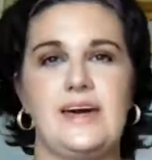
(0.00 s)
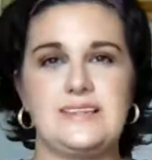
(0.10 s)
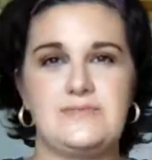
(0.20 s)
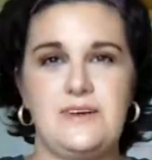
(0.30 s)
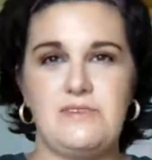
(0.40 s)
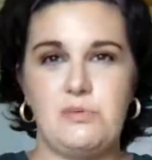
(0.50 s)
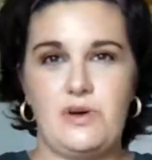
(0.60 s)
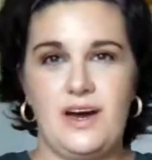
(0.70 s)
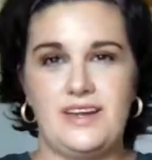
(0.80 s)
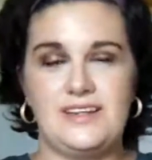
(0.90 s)
next favorite
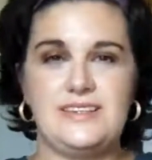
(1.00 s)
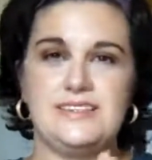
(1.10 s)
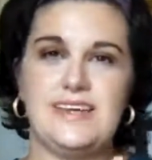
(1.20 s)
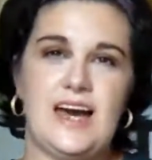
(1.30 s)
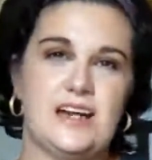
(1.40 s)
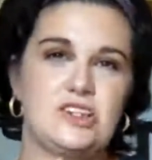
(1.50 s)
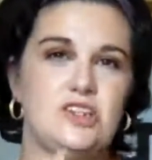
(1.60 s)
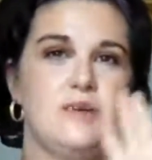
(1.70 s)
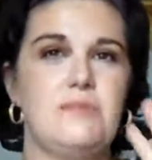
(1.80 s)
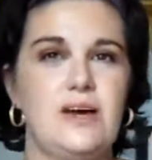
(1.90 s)
product is
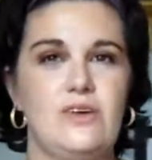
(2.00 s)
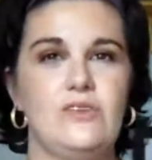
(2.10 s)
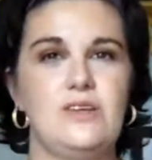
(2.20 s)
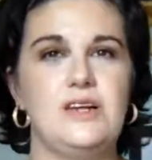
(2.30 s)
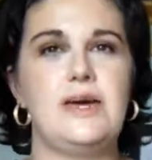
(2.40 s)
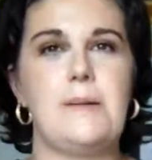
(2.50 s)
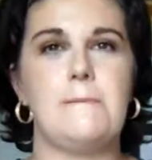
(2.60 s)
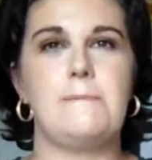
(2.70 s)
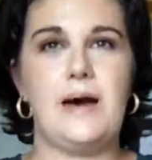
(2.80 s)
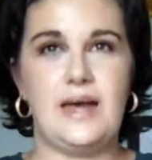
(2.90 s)
actually my only
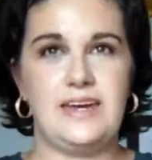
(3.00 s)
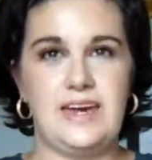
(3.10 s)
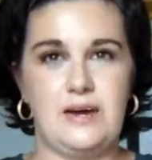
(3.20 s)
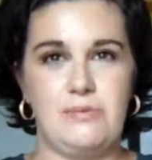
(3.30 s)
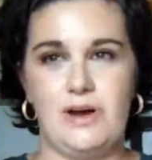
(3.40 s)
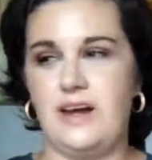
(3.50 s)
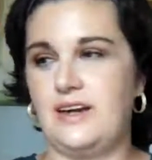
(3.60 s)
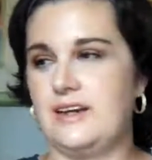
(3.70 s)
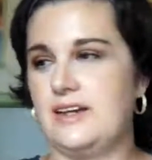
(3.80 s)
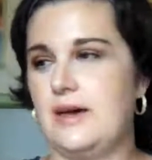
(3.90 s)
body care
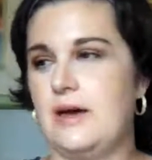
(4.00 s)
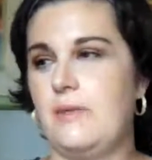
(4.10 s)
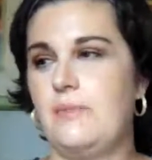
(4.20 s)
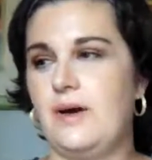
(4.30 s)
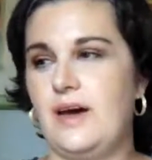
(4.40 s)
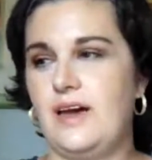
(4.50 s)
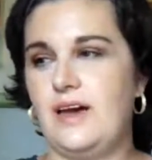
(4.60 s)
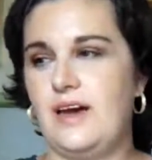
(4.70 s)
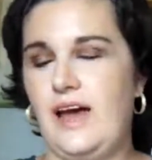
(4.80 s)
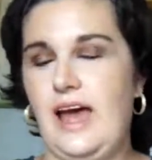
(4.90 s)
product, but
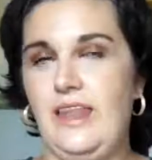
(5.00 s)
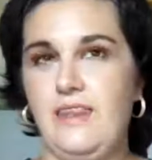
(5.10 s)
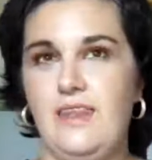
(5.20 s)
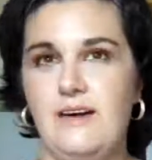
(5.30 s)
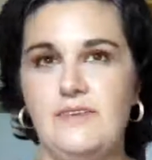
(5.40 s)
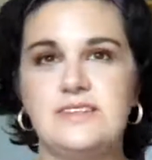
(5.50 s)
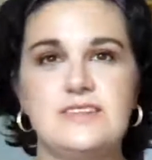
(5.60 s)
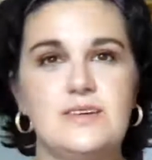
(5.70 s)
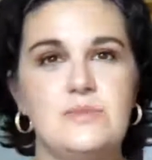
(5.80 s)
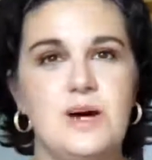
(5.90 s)
I love it
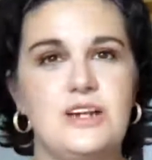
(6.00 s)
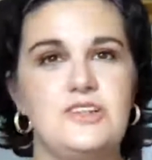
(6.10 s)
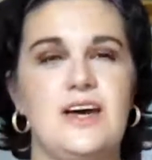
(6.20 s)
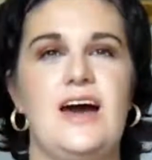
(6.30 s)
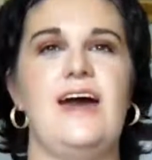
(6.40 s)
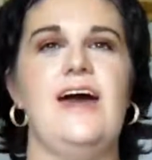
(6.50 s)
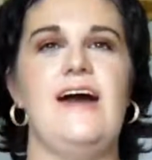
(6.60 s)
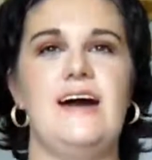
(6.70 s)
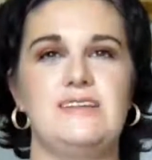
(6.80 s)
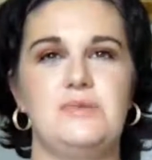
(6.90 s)
so much I
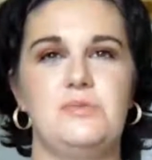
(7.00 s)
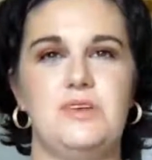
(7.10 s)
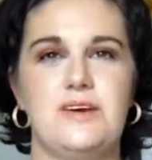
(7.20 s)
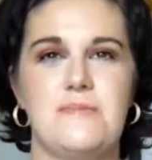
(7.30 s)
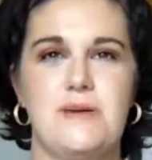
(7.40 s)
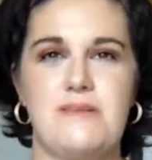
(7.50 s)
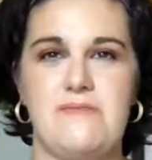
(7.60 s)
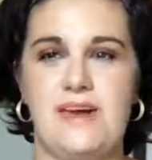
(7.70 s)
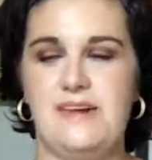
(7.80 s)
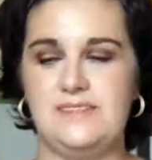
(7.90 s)
had to put it in my
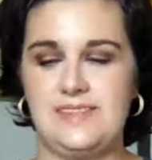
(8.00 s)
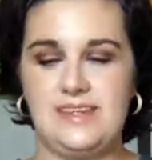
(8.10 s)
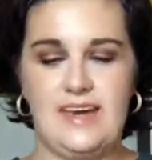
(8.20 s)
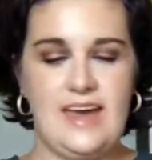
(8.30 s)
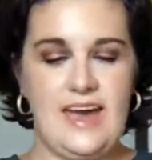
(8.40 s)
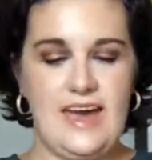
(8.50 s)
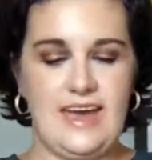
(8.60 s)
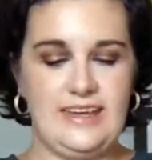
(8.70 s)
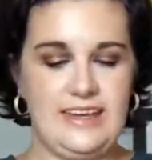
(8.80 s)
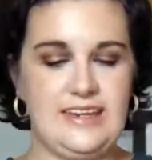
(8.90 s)
faves.
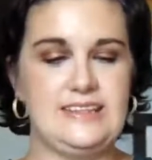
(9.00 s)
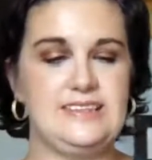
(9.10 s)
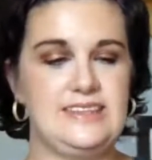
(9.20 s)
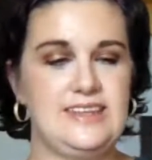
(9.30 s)
And it is